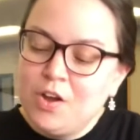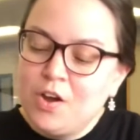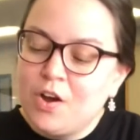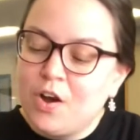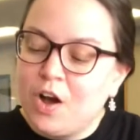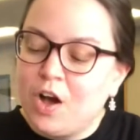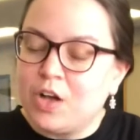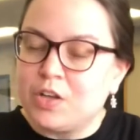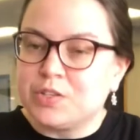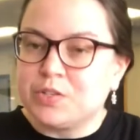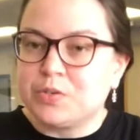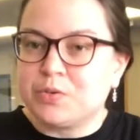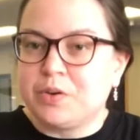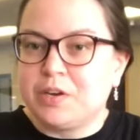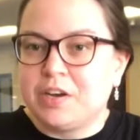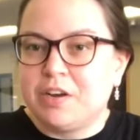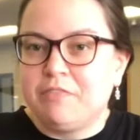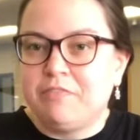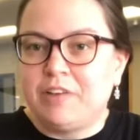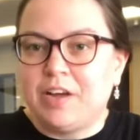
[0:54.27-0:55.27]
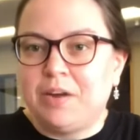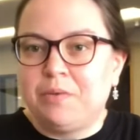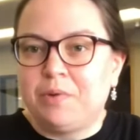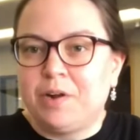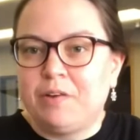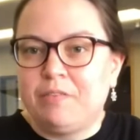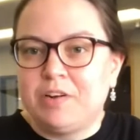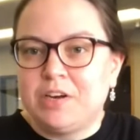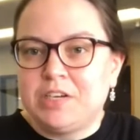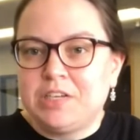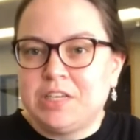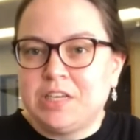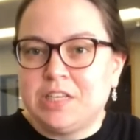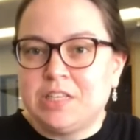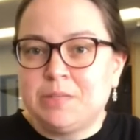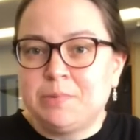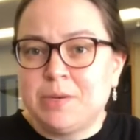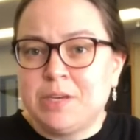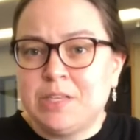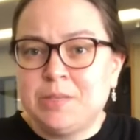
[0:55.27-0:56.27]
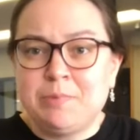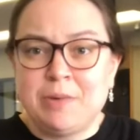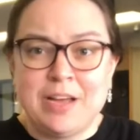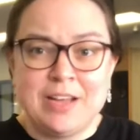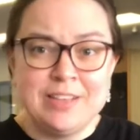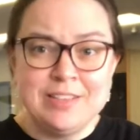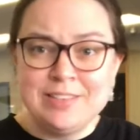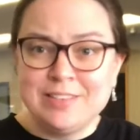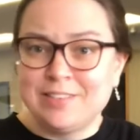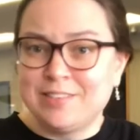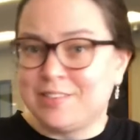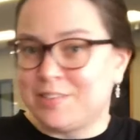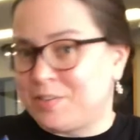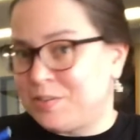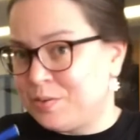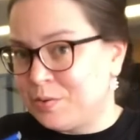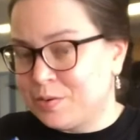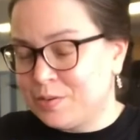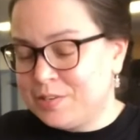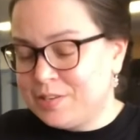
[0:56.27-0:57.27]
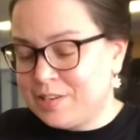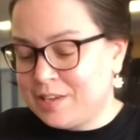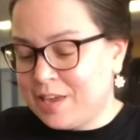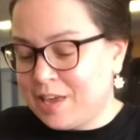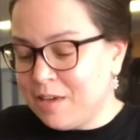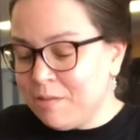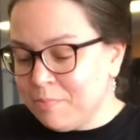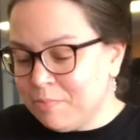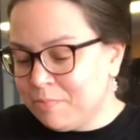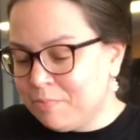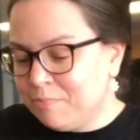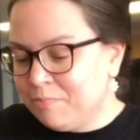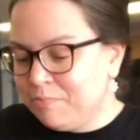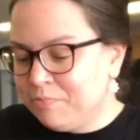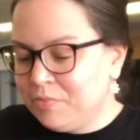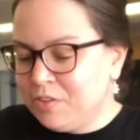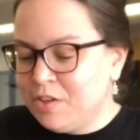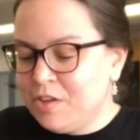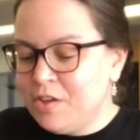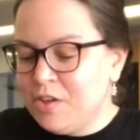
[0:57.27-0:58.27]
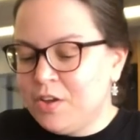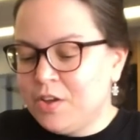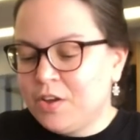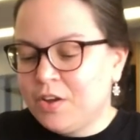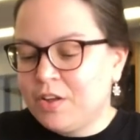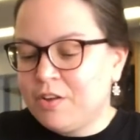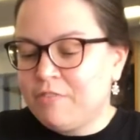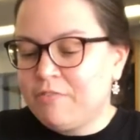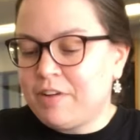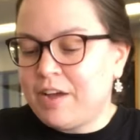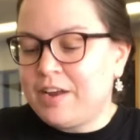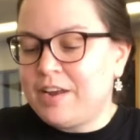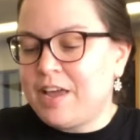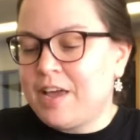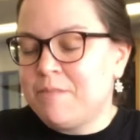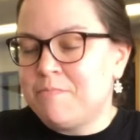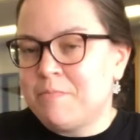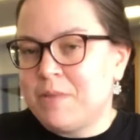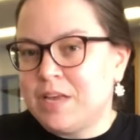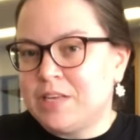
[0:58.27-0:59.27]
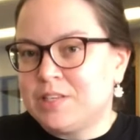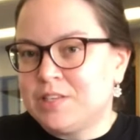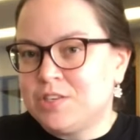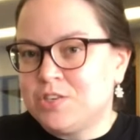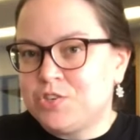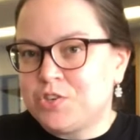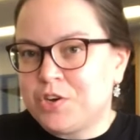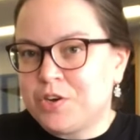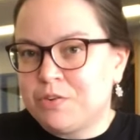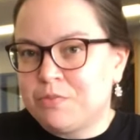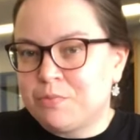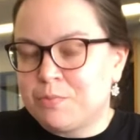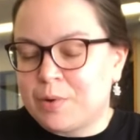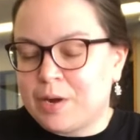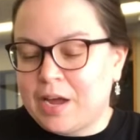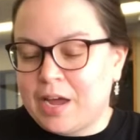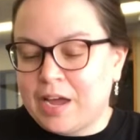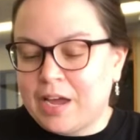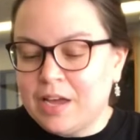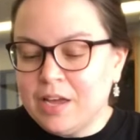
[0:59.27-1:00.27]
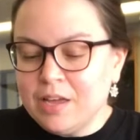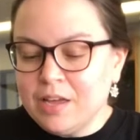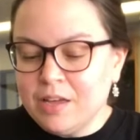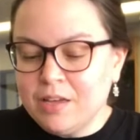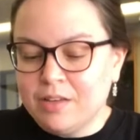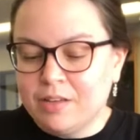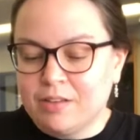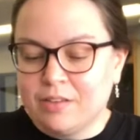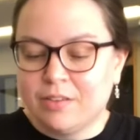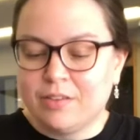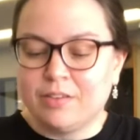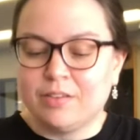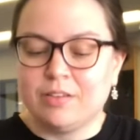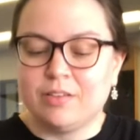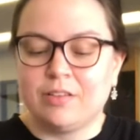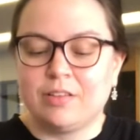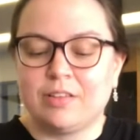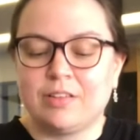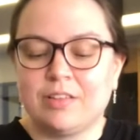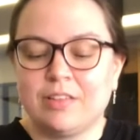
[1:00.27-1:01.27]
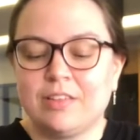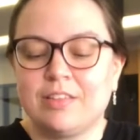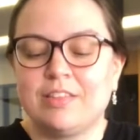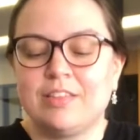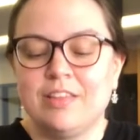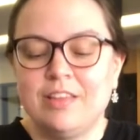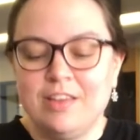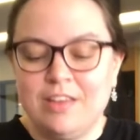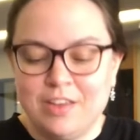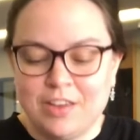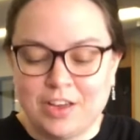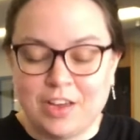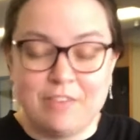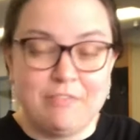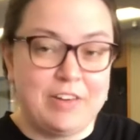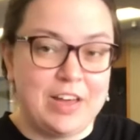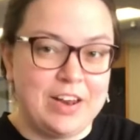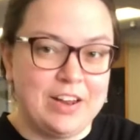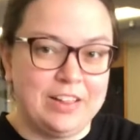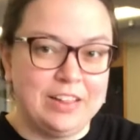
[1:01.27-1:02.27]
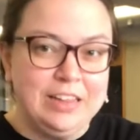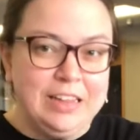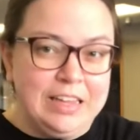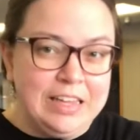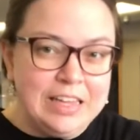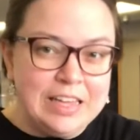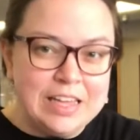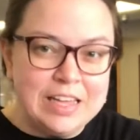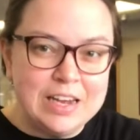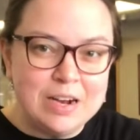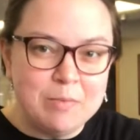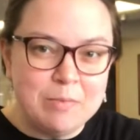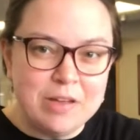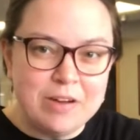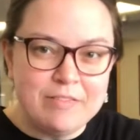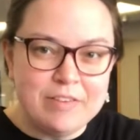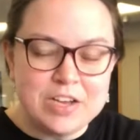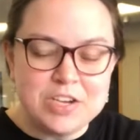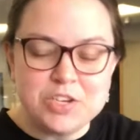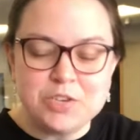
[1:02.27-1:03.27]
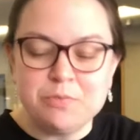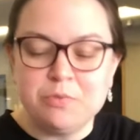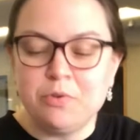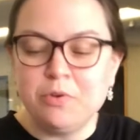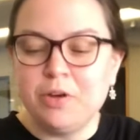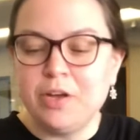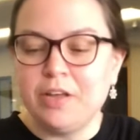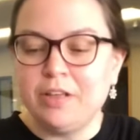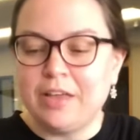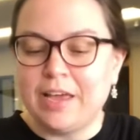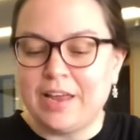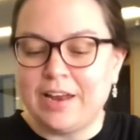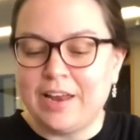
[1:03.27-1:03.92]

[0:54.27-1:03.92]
Also going to find one of our Teen Space pens, yours to keep. Going to find a mason jar ring. Going to find a little bit of vegetable oil and a